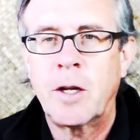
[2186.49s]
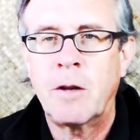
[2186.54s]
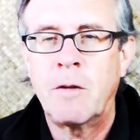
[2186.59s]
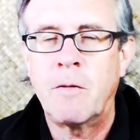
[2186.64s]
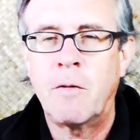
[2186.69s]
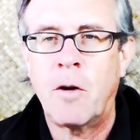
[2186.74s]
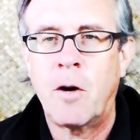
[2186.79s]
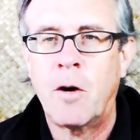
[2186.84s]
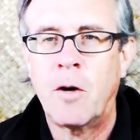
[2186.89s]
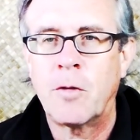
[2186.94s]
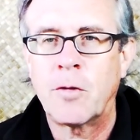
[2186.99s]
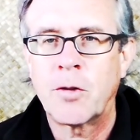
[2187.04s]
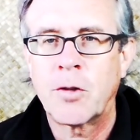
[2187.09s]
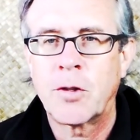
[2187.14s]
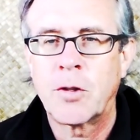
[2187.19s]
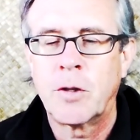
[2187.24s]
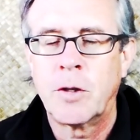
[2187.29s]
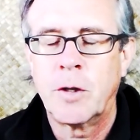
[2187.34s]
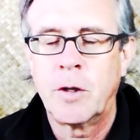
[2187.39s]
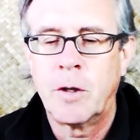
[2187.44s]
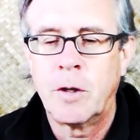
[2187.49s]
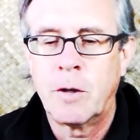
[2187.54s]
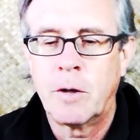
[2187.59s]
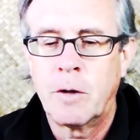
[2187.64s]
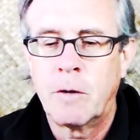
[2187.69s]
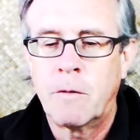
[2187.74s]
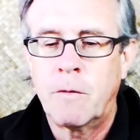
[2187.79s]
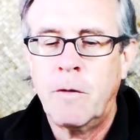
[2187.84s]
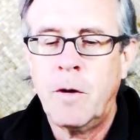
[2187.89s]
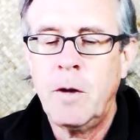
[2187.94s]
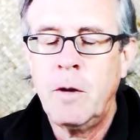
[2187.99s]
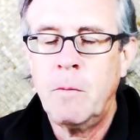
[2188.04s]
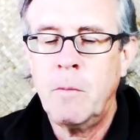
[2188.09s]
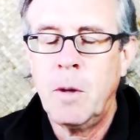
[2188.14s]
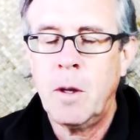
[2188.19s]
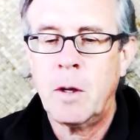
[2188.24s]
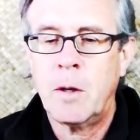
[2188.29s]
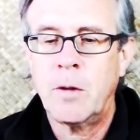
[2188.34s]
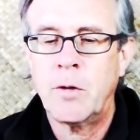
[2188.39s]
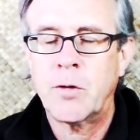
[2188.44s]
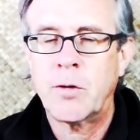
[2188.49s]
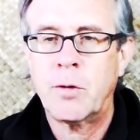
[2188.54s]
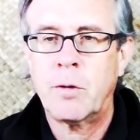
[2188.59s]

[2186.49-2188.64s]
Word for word: involves fundamentally.